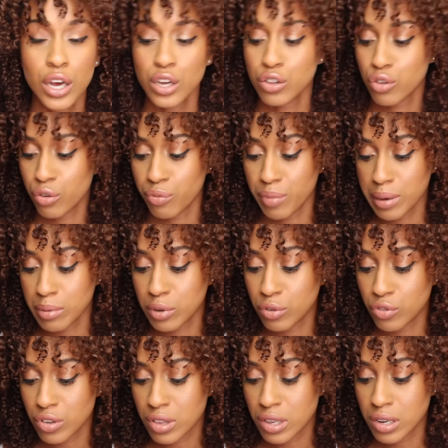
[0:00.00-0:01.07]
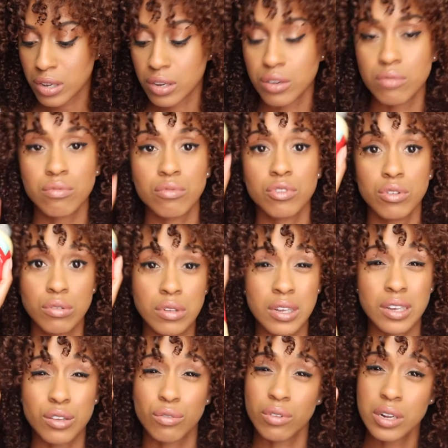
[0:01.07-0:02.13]
So if maybe you just need to use it
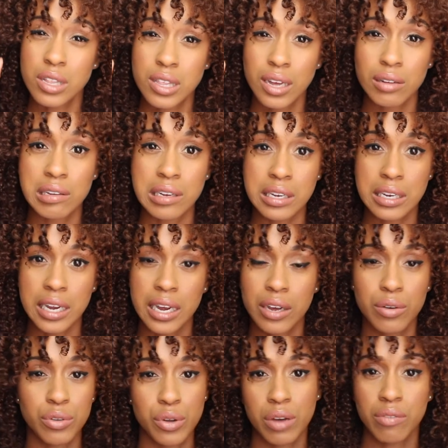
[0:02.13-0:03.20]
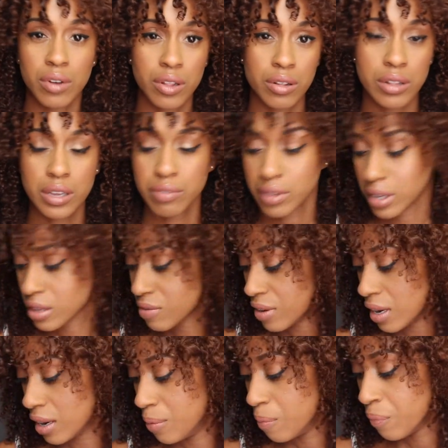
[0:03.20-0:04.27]
as a rinse out to detangle and you have another leave-in, that's
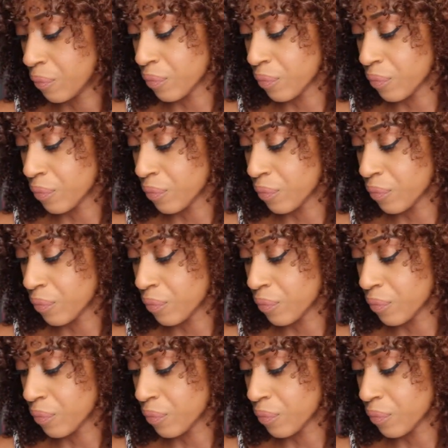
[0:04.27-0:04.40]
fine.